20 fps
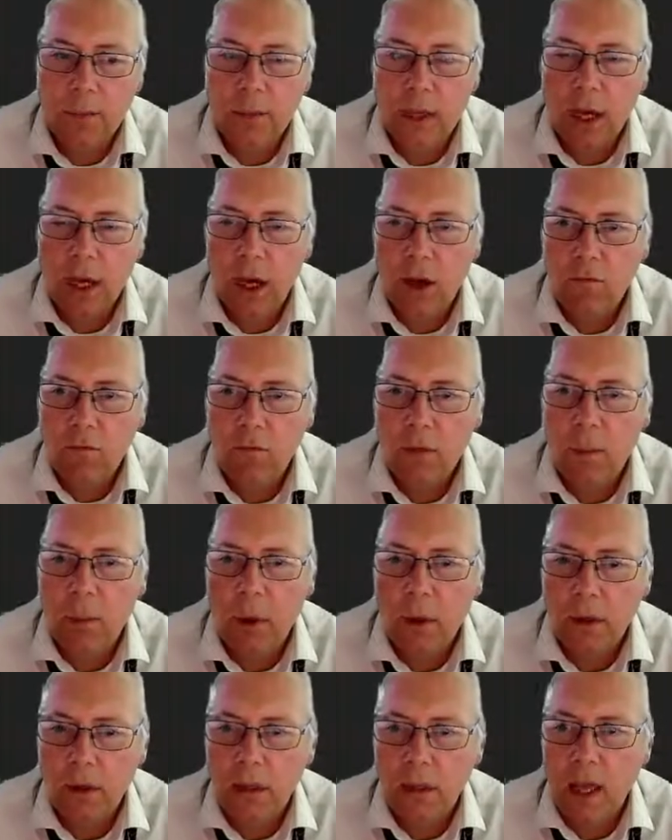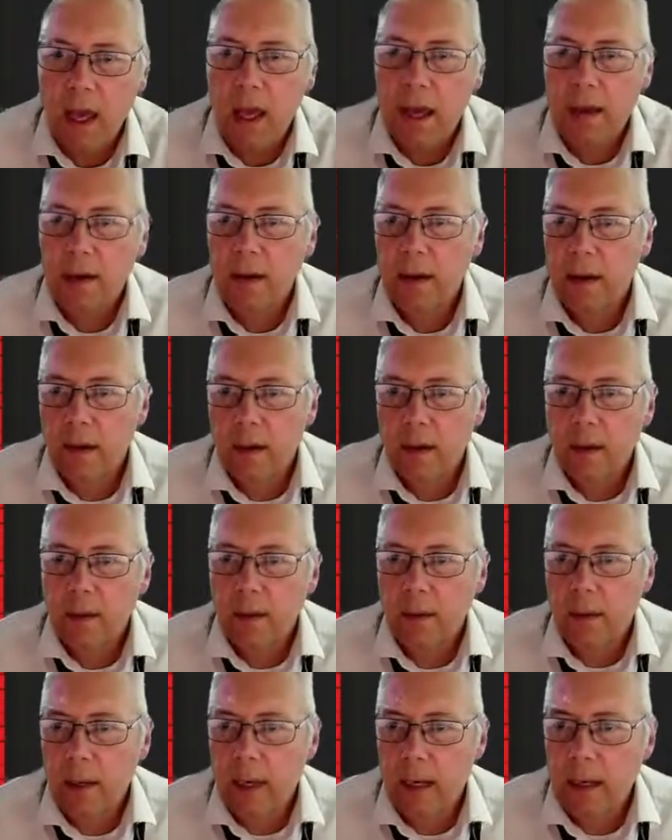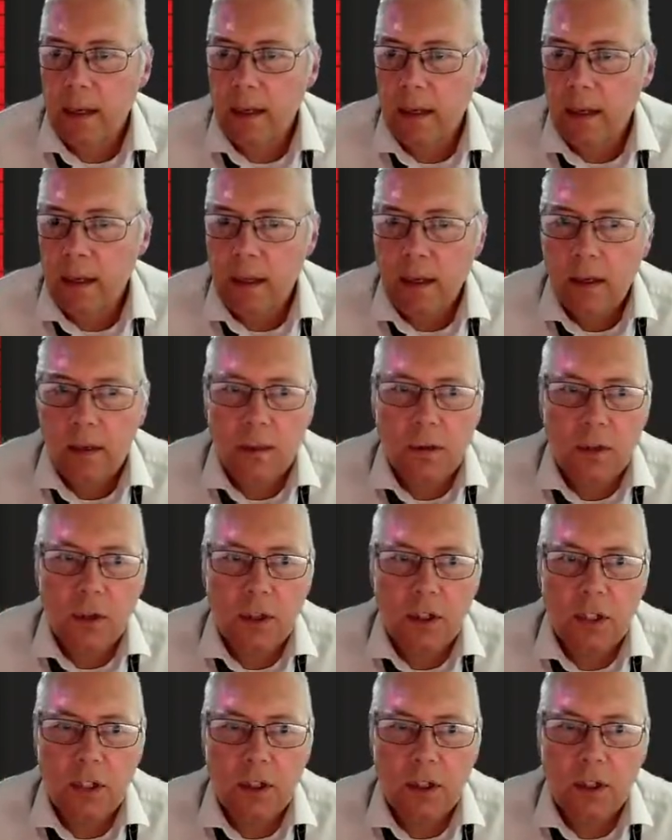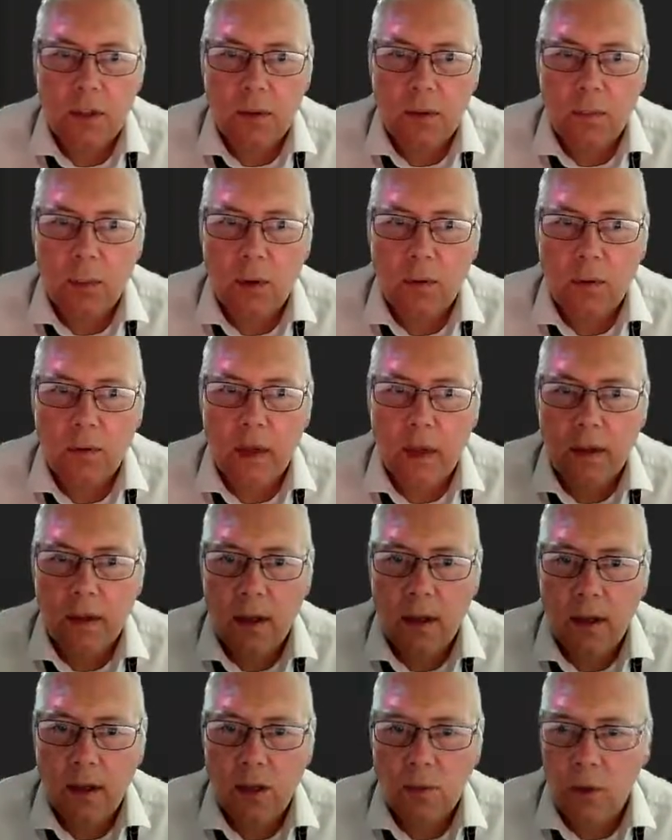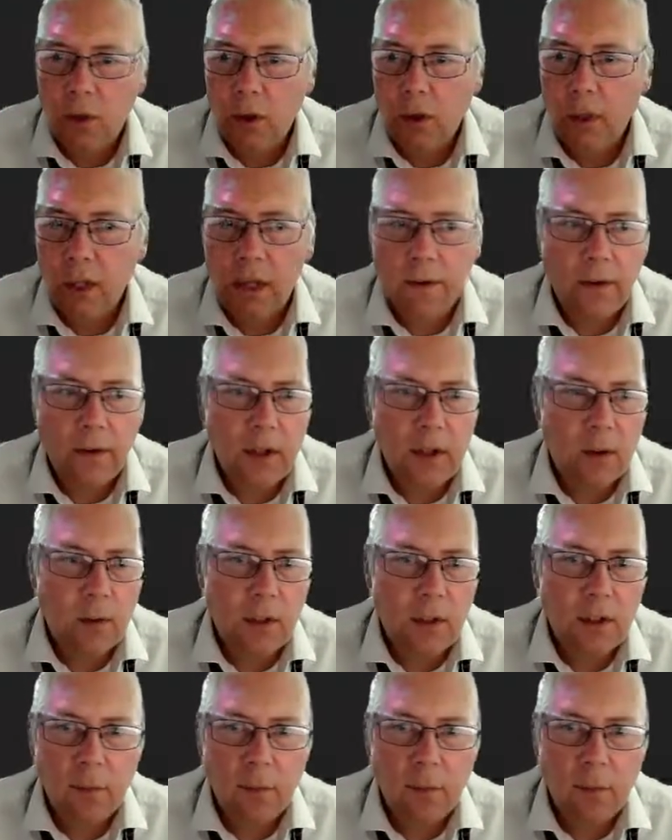me 100 points there. Okay, so just to prove that does work, if I go into